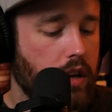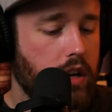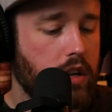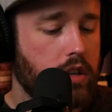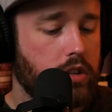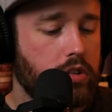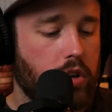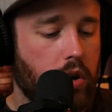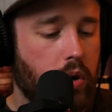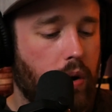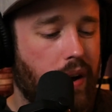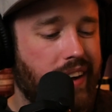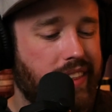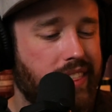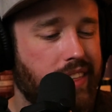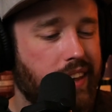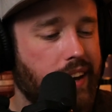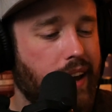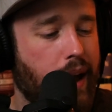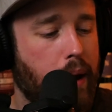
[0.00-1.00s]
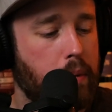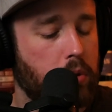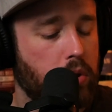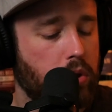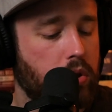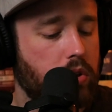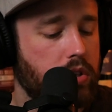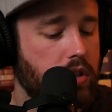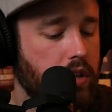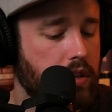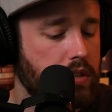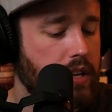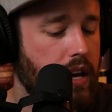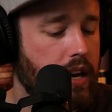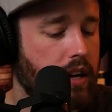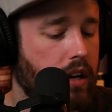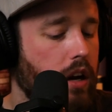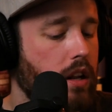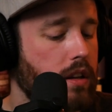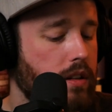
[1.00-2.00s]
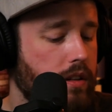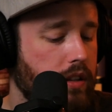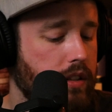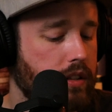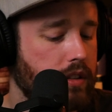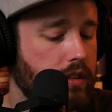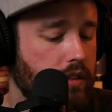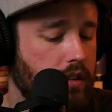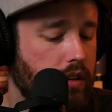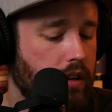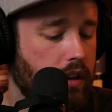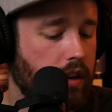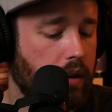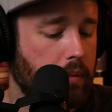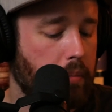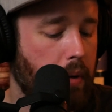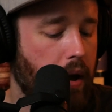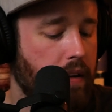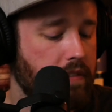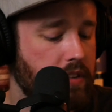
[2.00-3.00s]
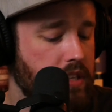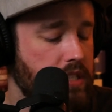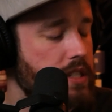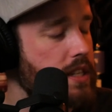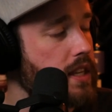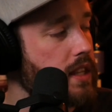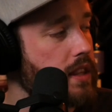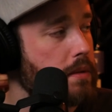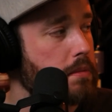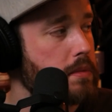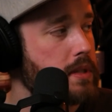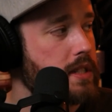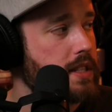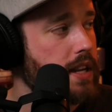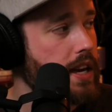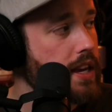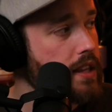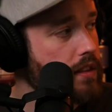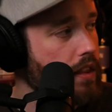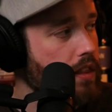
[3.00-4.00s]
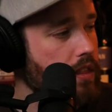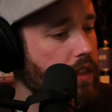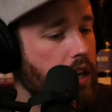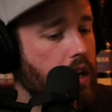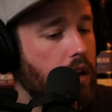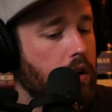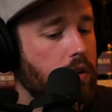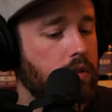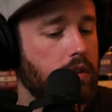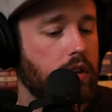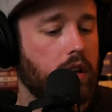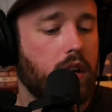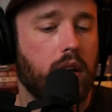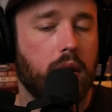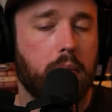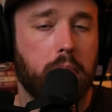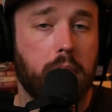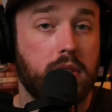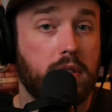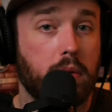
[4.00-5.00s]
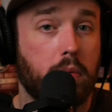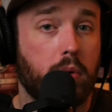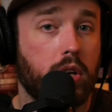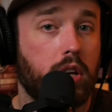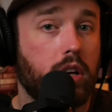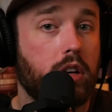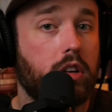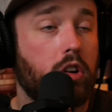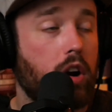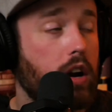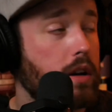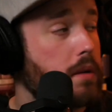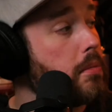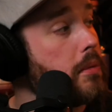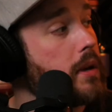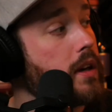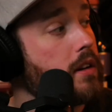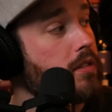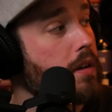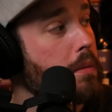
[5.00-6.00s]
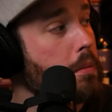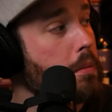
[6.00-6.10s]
So I think Aberlour does add coloring. I haven't seen them state that they don't, but someone could correct me if I'm